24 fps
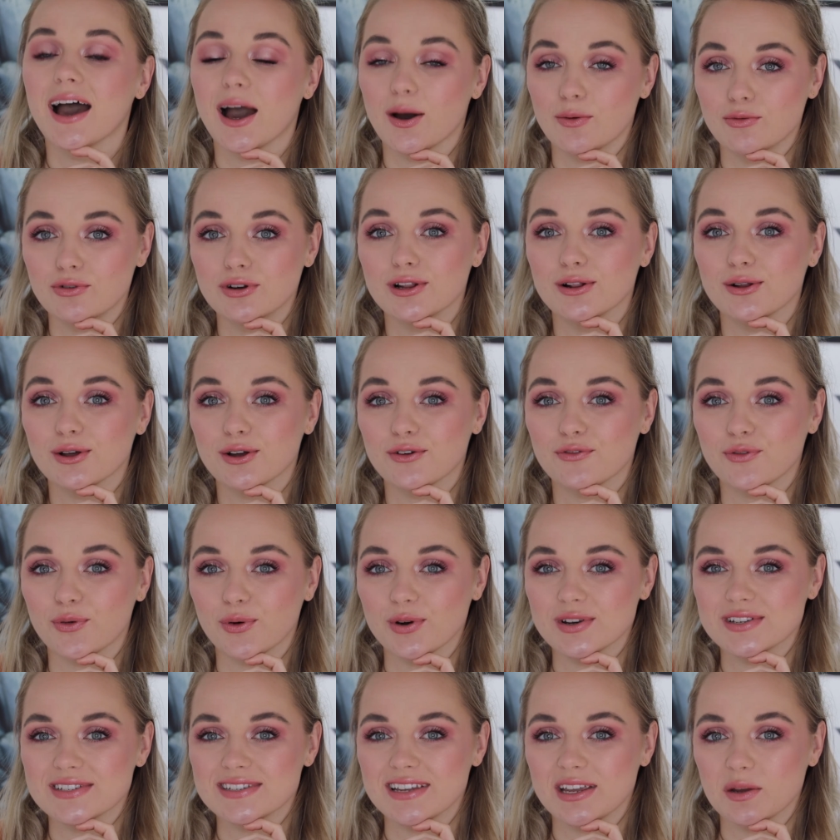I'm really looking
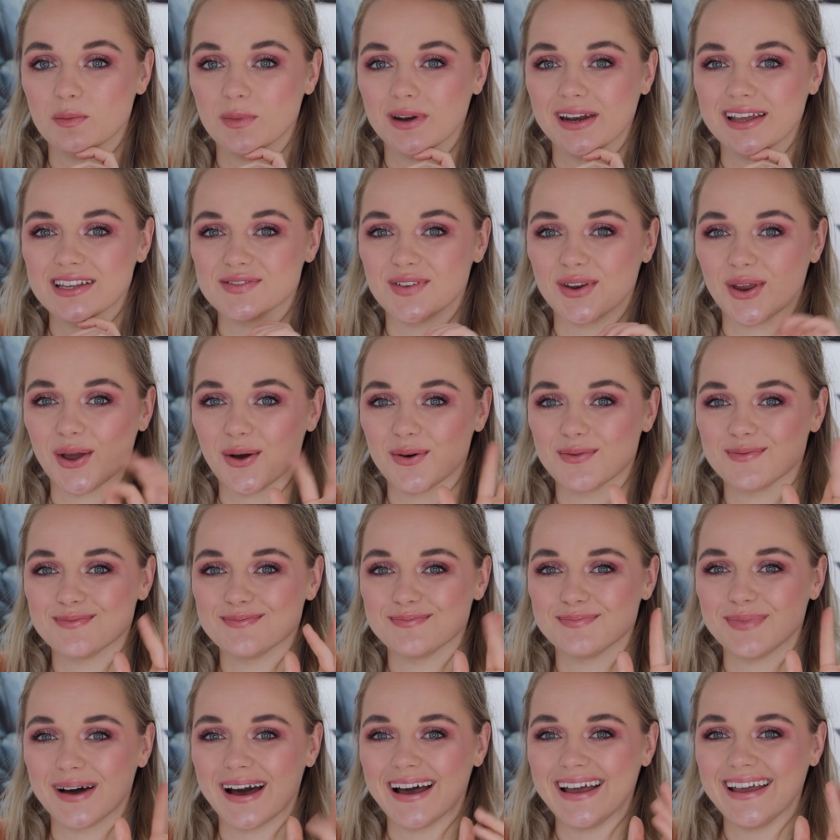forward to seeing my next video.
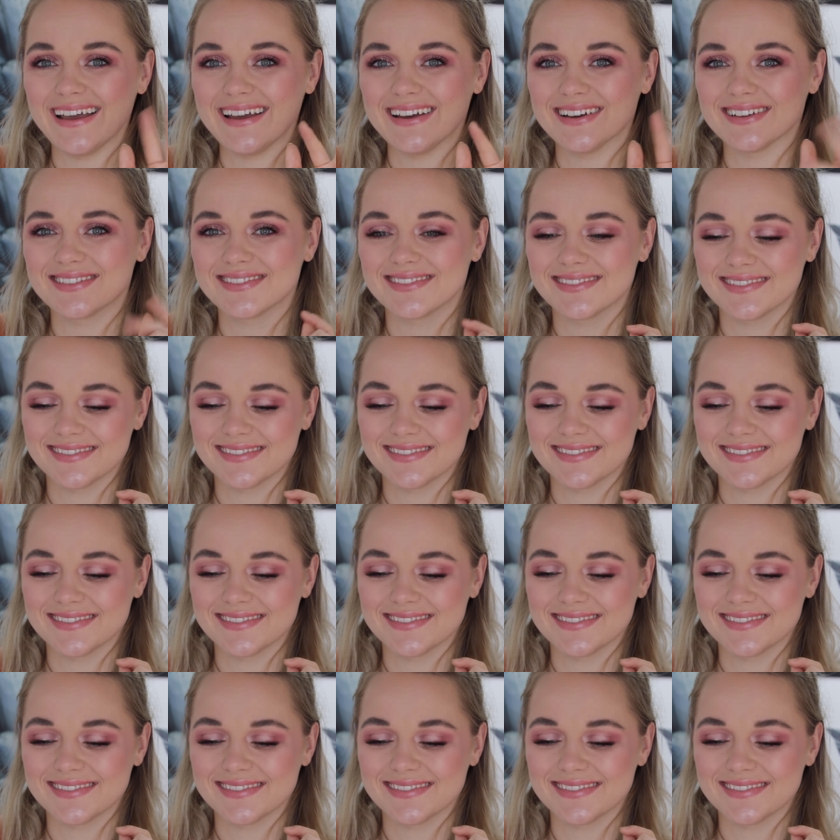Bye.